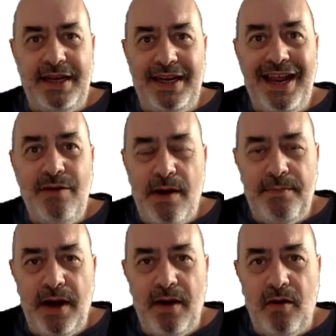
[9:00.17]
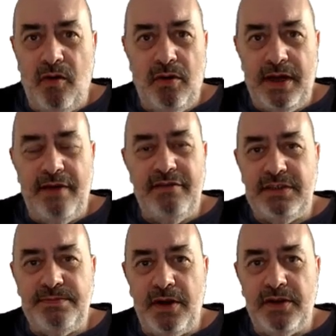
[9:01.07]
in Aweber or
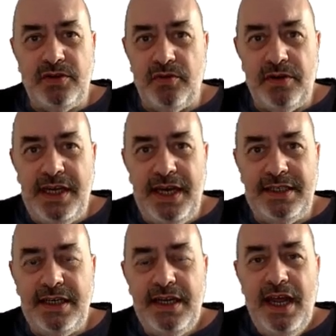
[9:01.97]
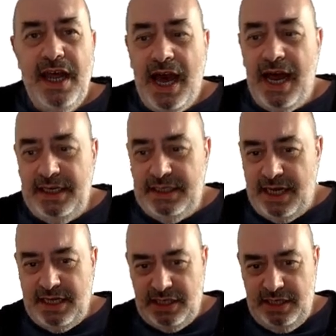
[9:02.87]
GetResponse or Kit, and it's
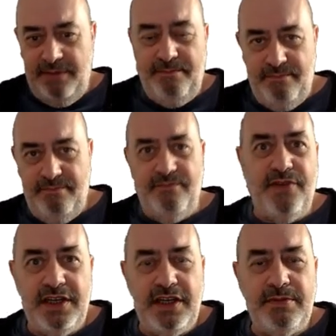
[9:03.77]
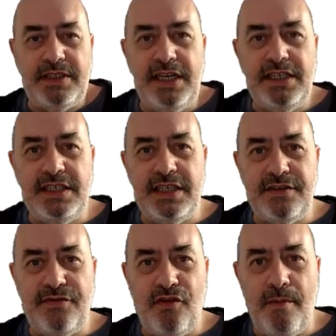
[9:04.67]
actually finishing my
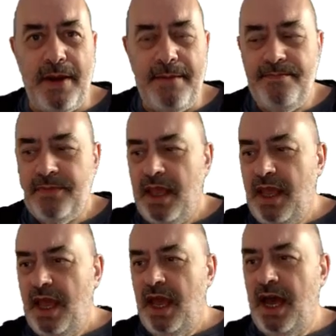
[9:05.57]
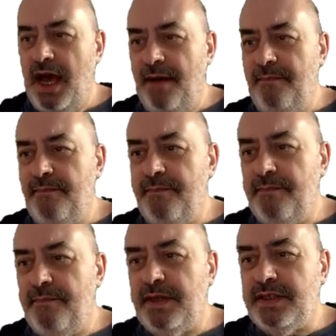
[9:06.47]
sentences for me.
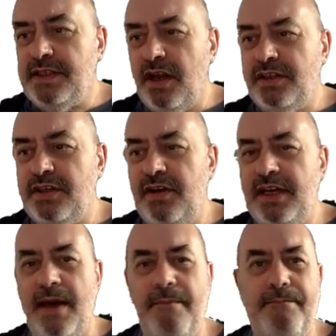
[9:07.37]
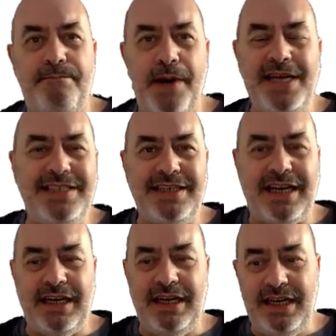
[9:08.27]
It's not doing it
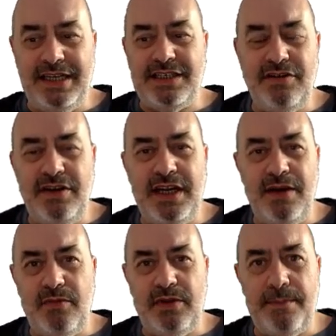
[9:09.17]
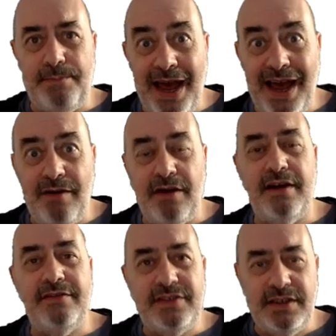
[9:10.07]
basically, it's doing it with the power
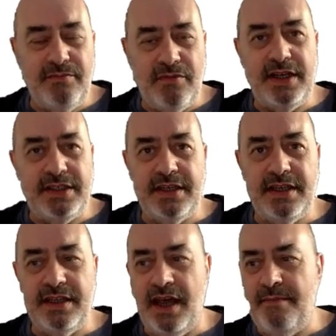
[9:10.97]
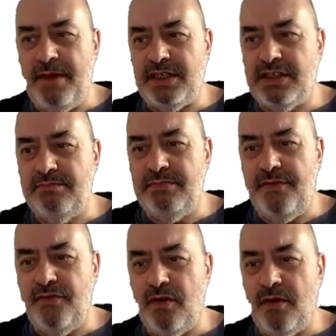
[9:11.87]
of ZimmWriter that I mentioned
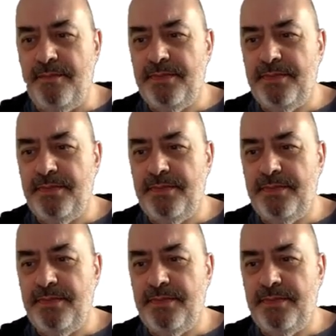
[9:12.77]
before.